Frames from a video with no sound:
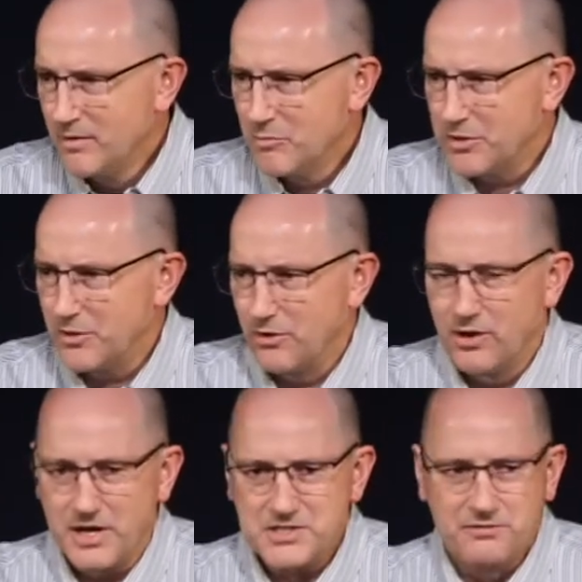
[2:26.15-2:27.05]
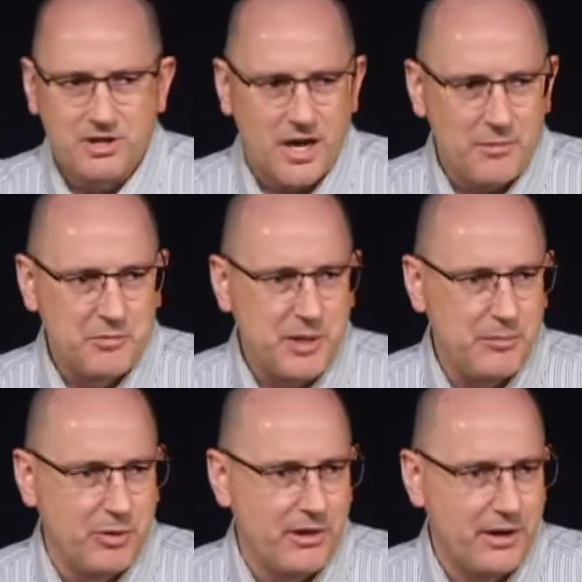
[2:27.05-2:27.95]
But there are lots of common
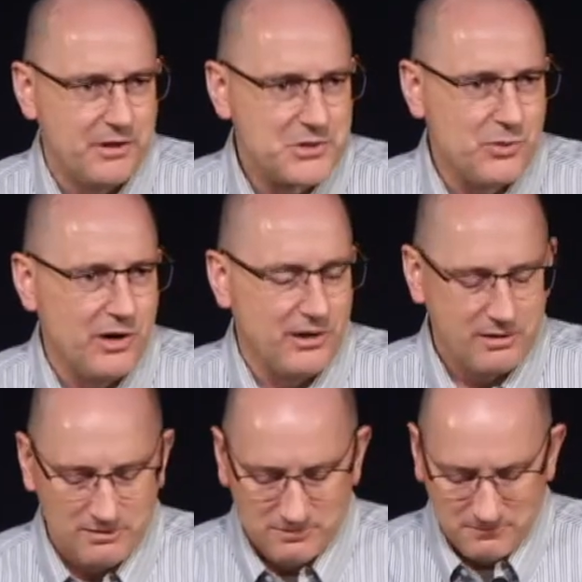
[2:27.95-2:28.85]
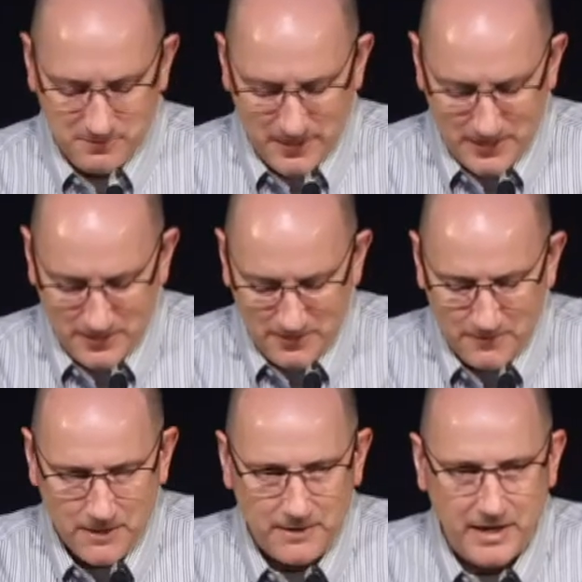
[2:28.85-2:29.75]
people there as well.
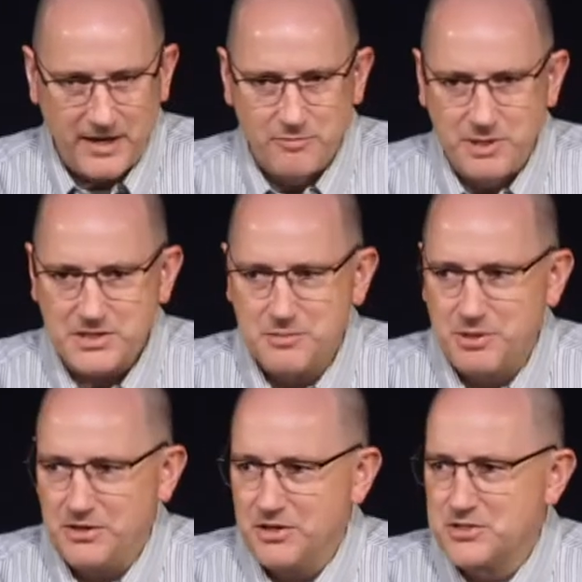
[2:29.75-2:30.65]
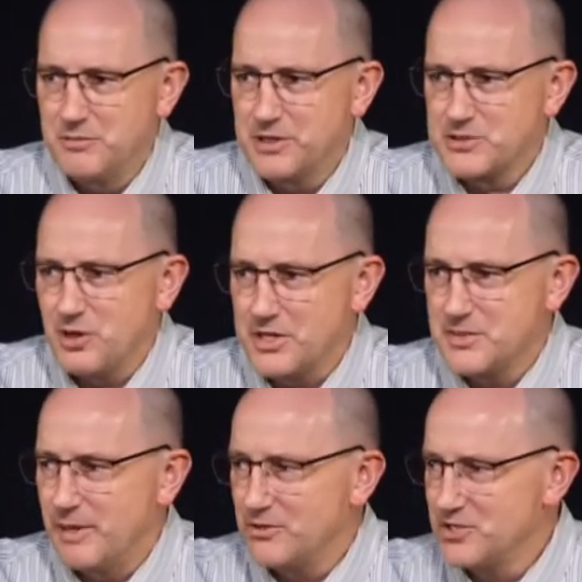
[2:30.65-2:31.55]
And they have mixed opinions and mixed thoughts
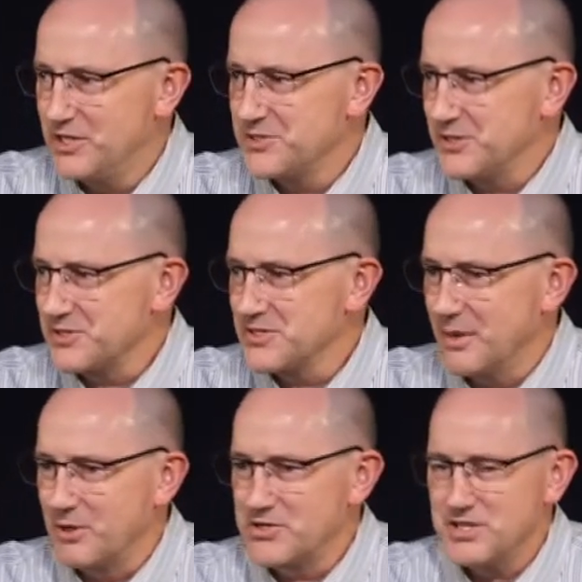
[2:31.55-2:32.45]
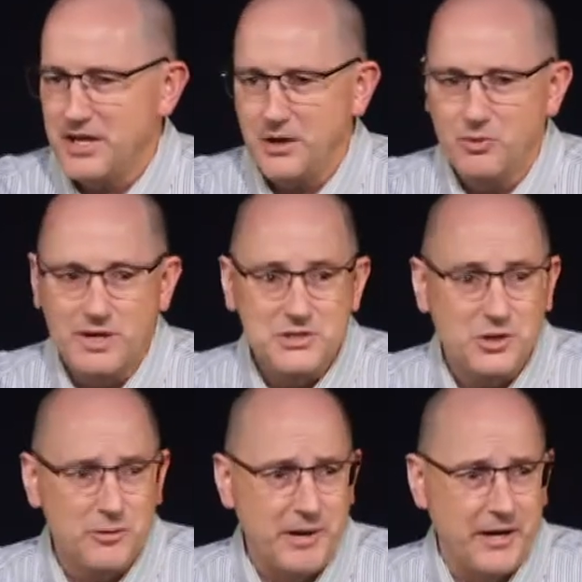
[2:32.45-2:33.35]
about Jesus. Some are saying, well, he's a
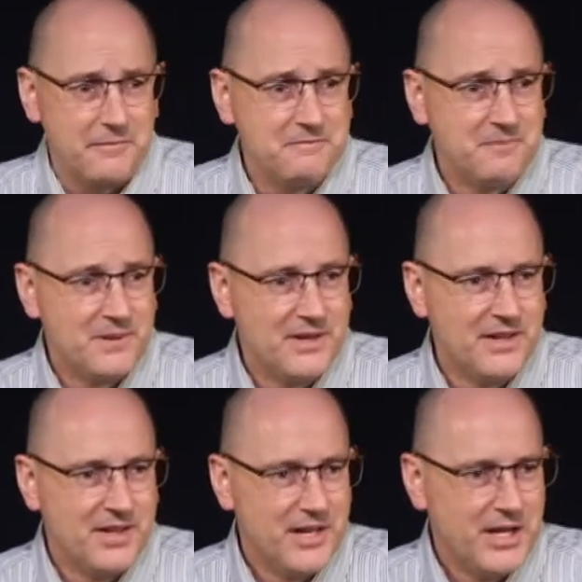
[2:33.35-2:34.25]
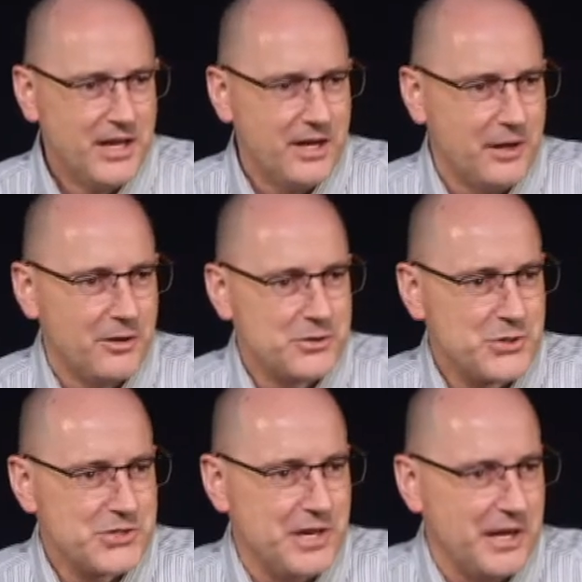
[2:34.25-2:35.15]
good man and others are
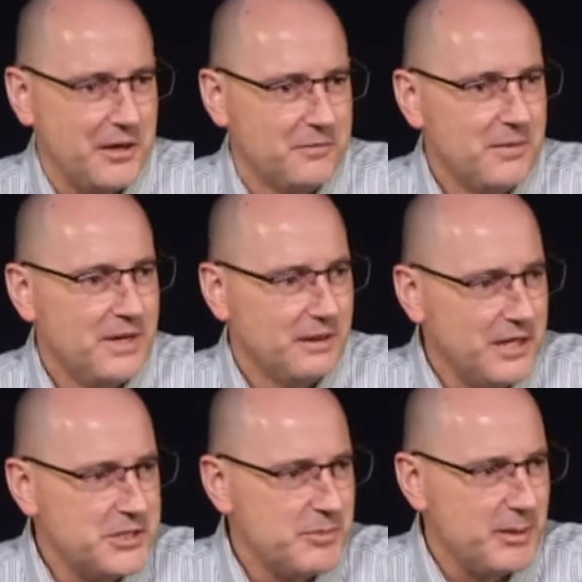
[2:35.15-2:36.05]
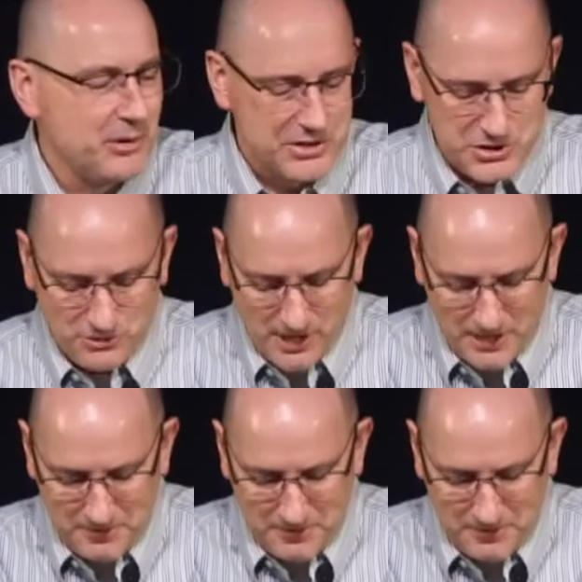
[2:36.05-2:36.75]
saying he leads people astray.